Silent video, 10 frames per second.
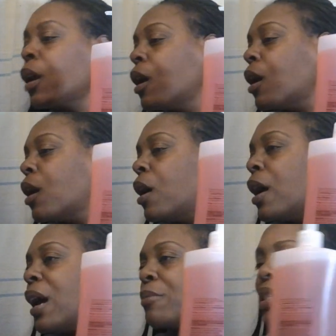I'm um,
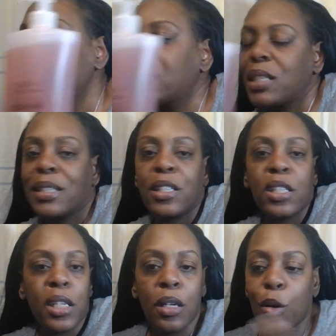just, you know,
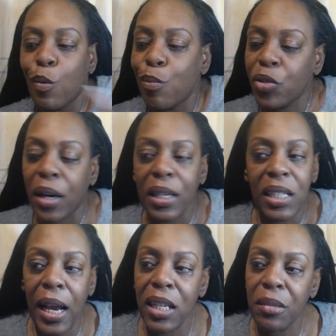trying to save some
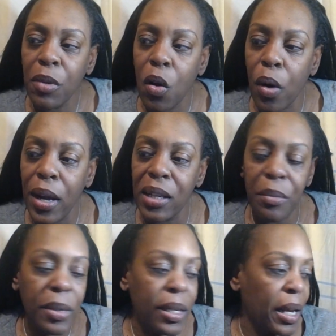coins, some
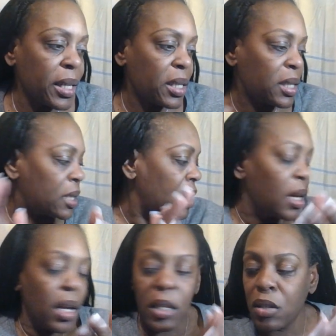ducats.
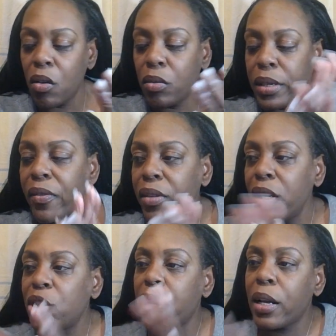So definitely check
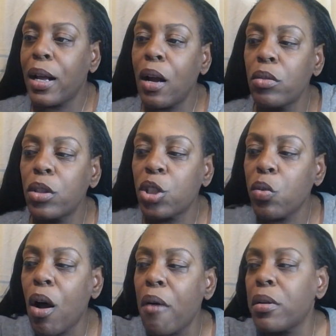out Suave
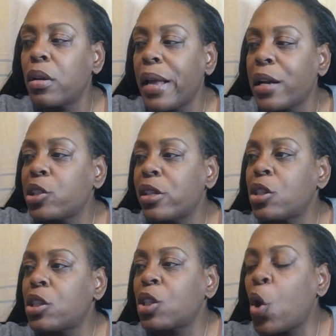Collection Soap,
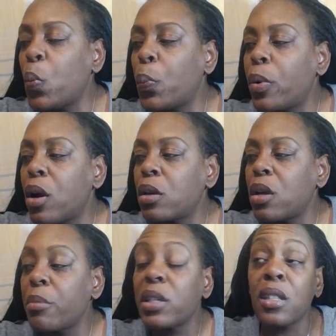I mean
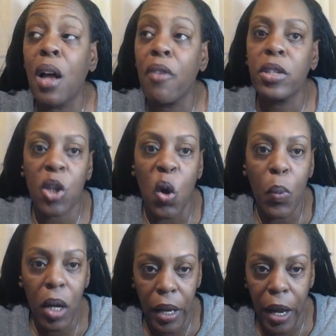Soft Soap
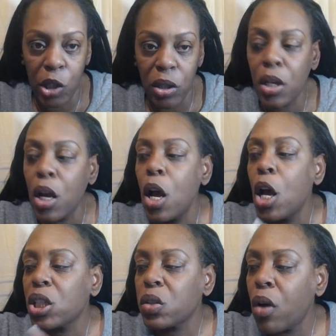Collection,
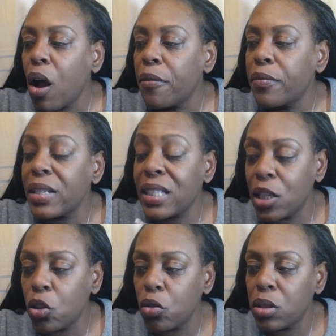Suave Essentials
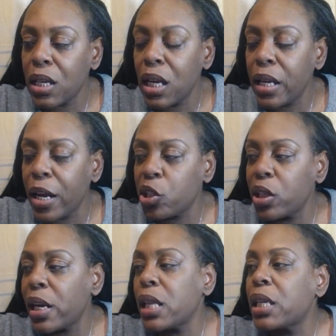Collection, and then
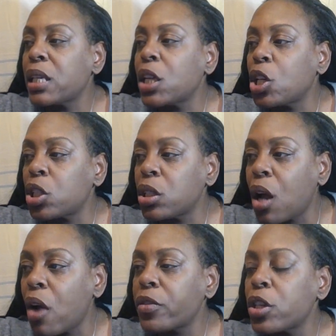the Soft
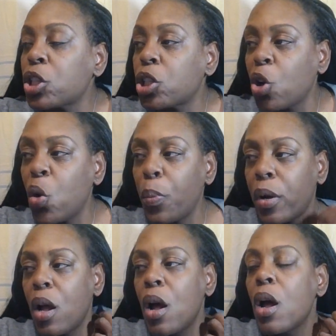Soap
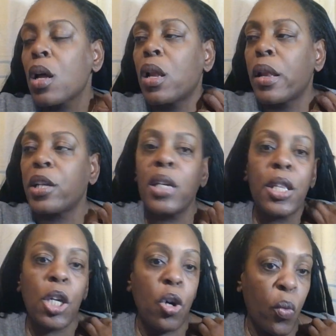Collection and the
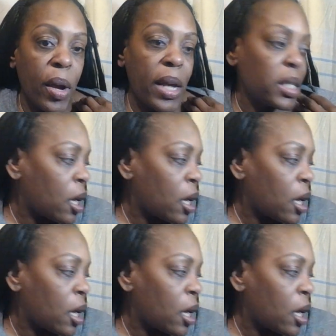Caress also as